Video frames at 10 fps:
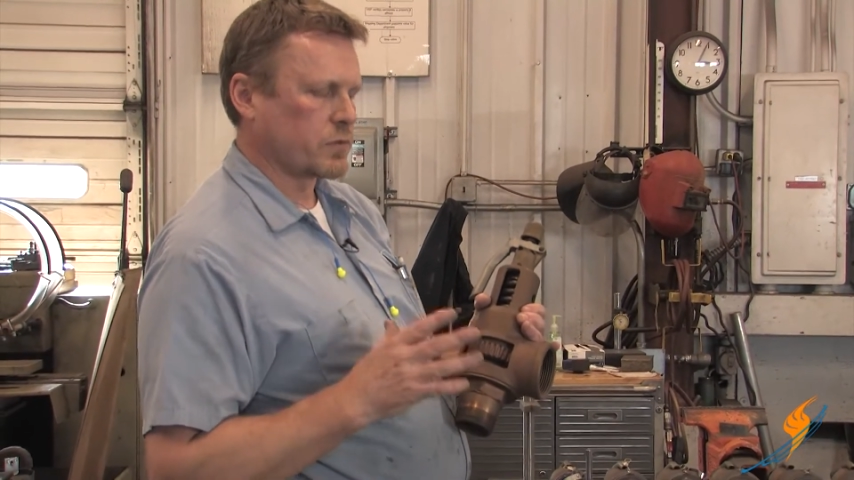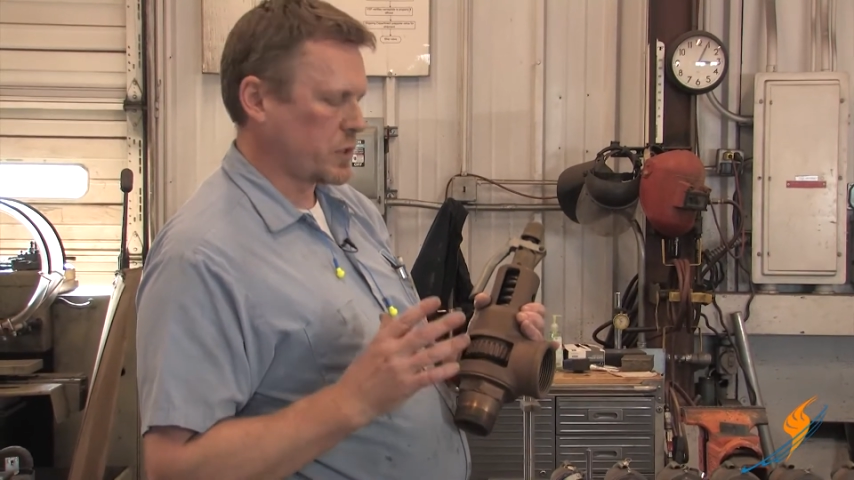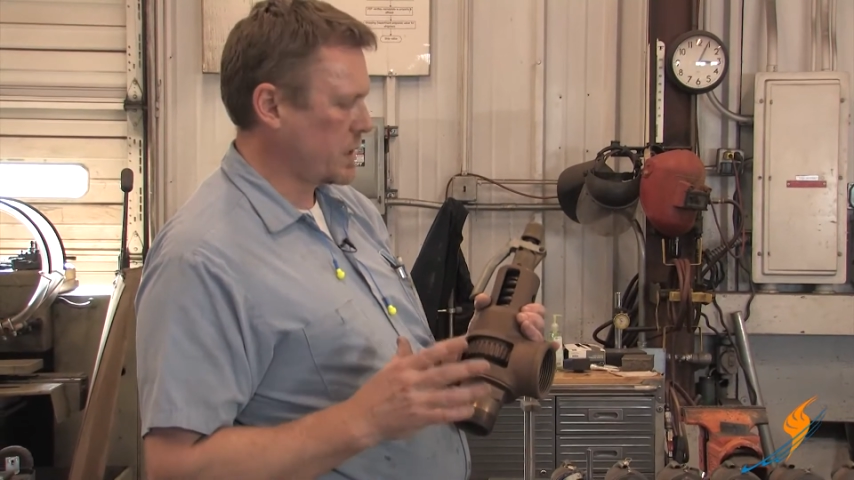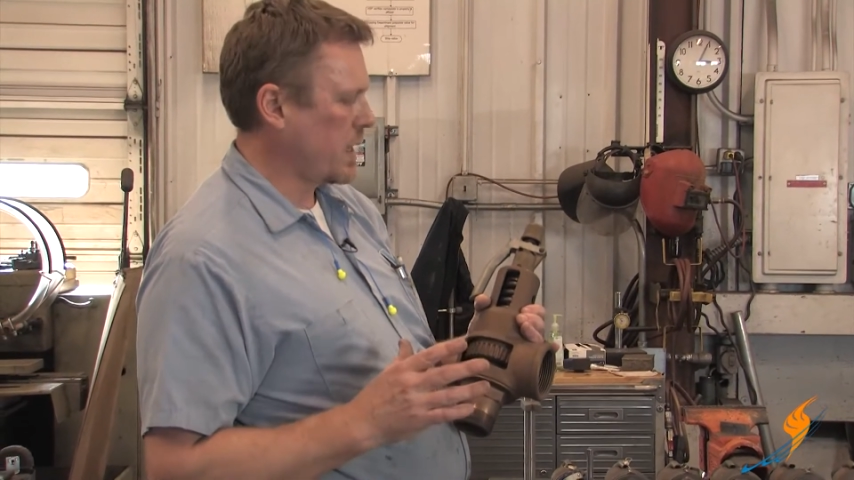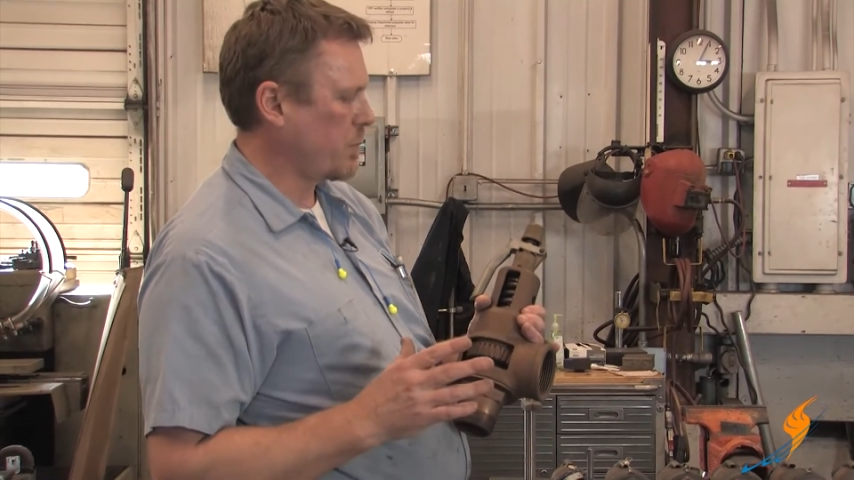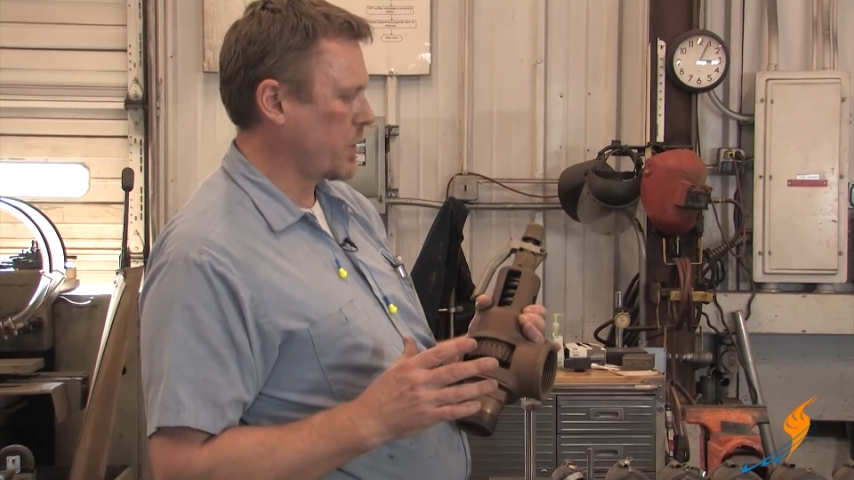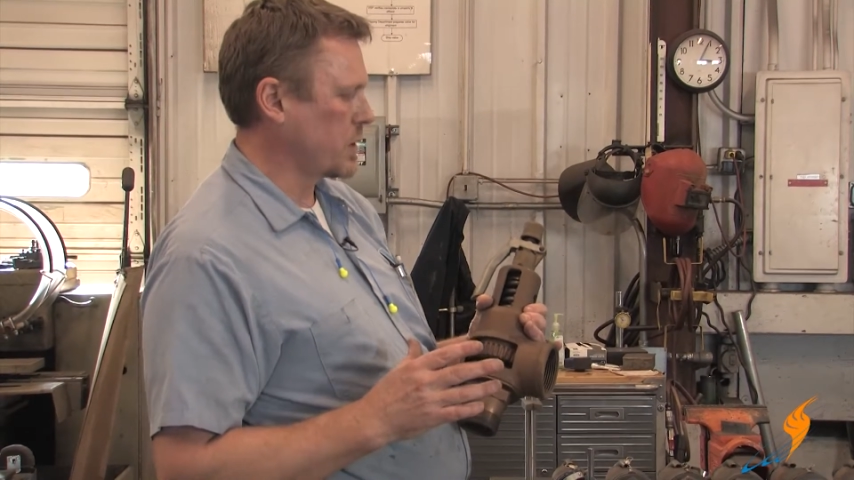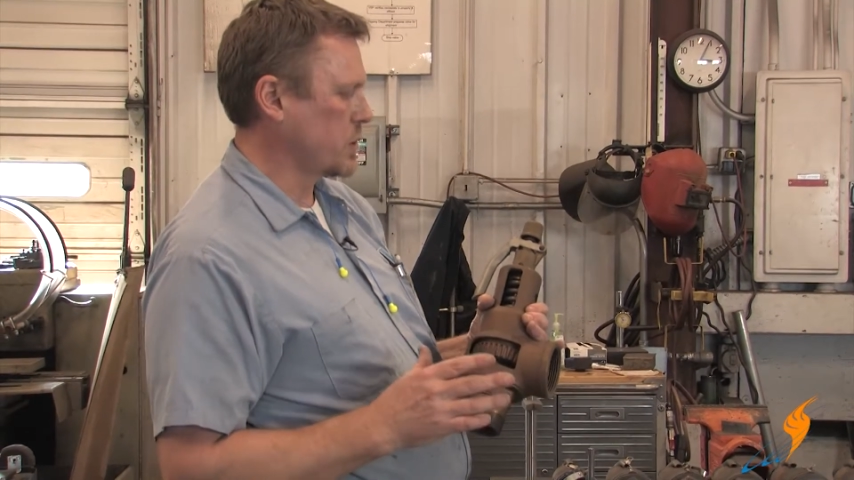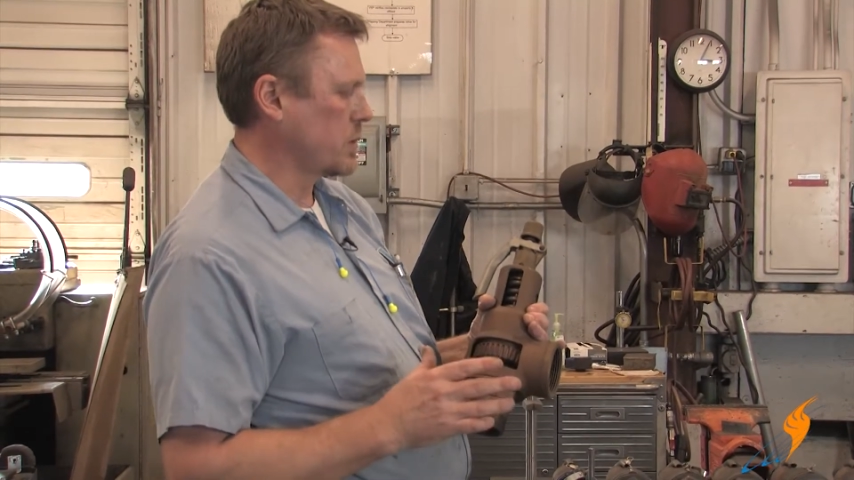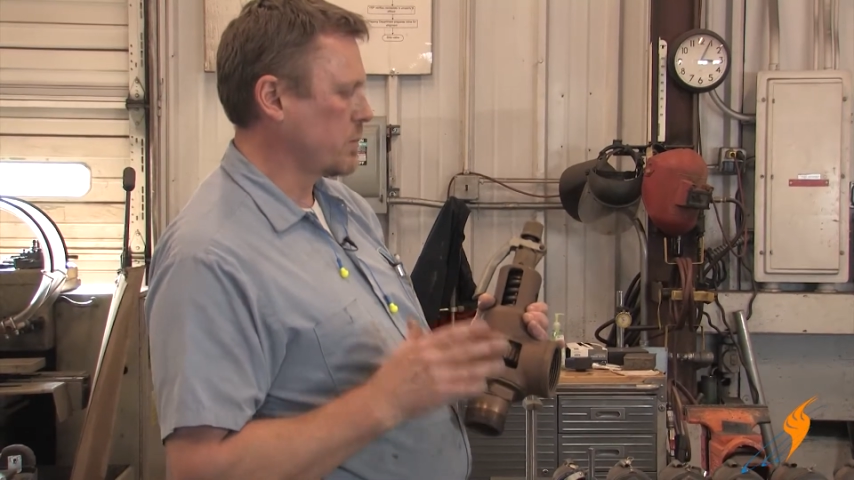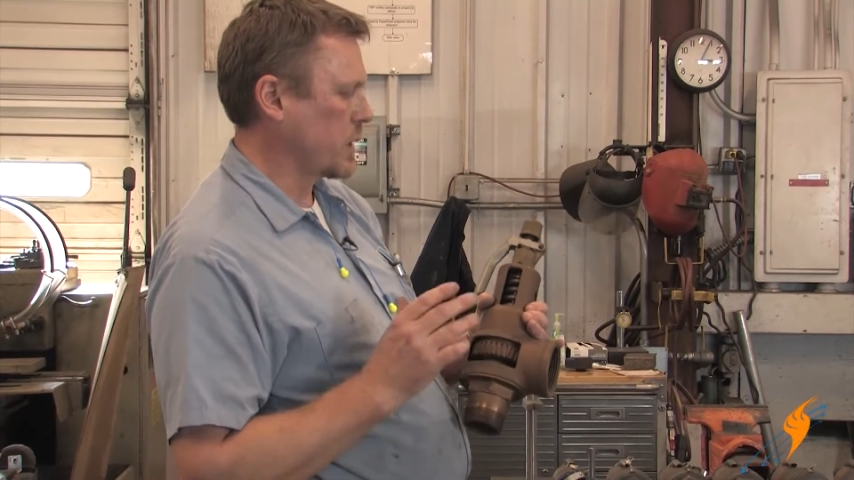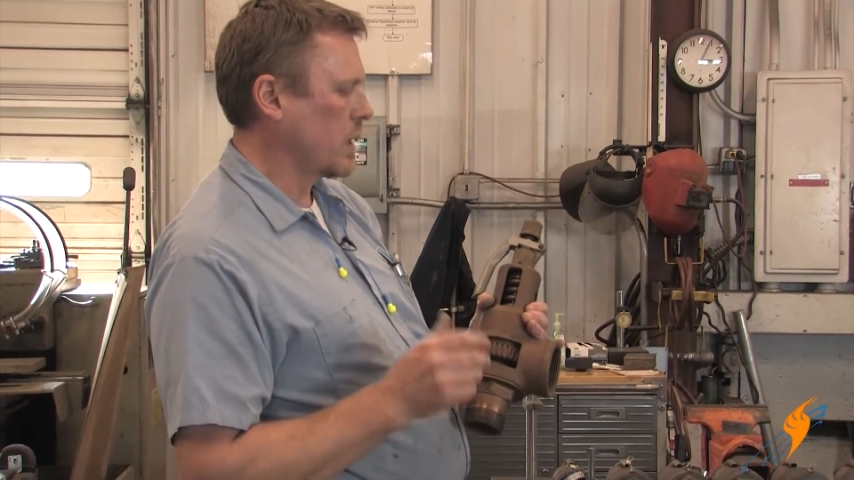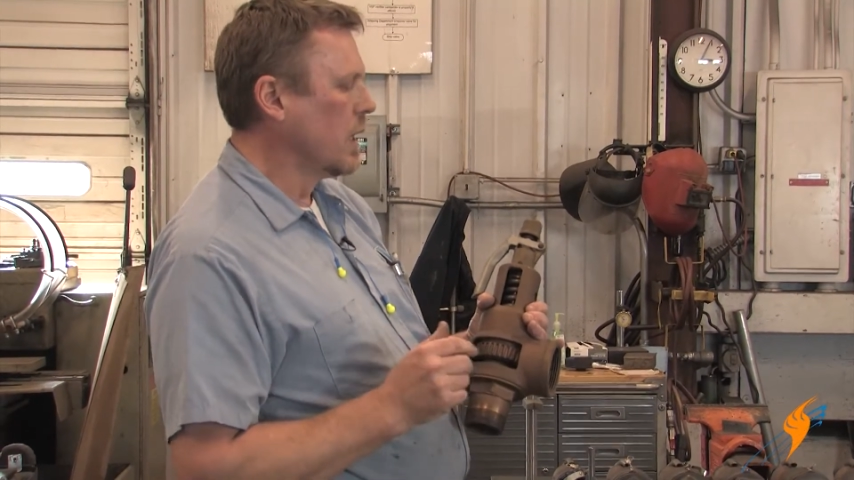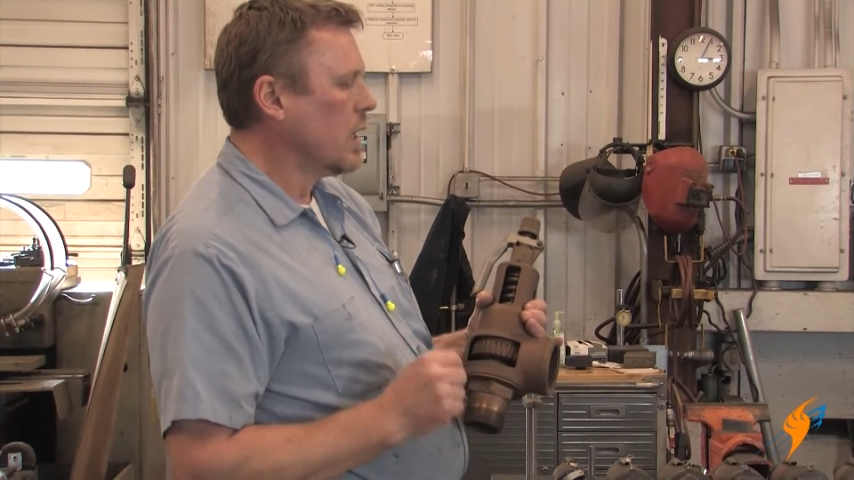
for set pressure, but